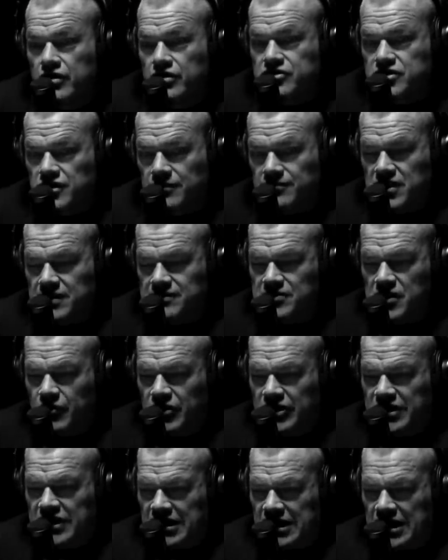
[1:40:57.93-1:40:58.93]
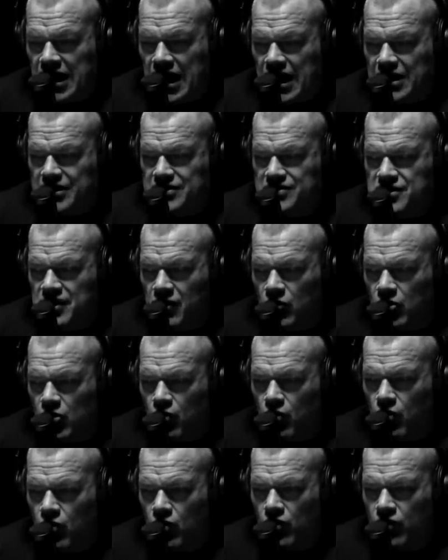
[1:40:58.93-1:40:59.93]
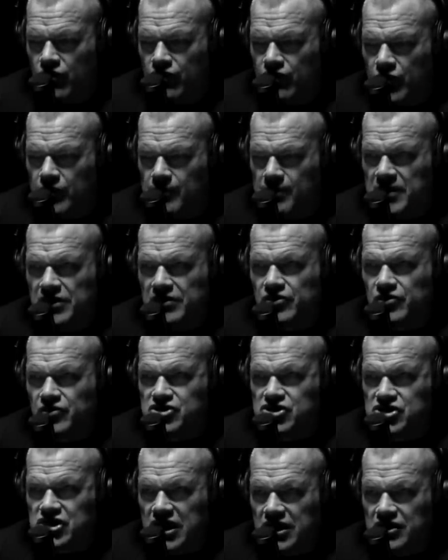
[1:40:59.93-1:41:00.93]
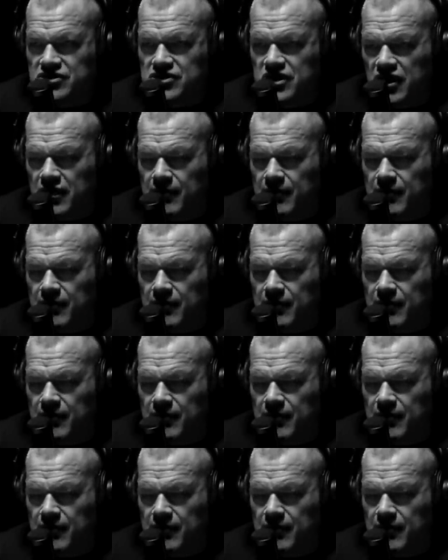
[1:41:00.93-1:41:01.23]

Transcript: sometimes I would get guys that would there'd be a little change. They'd